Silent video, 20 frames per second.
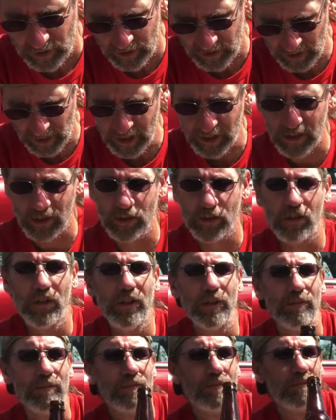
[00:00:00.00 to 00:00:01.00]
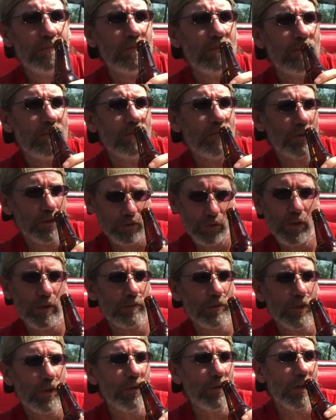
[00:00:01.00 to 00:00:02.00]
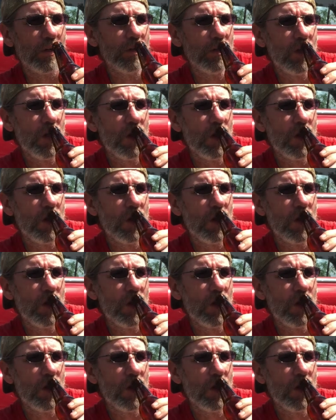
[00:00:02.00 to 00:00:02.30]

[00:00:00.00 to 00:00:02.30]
that's good for cream soda.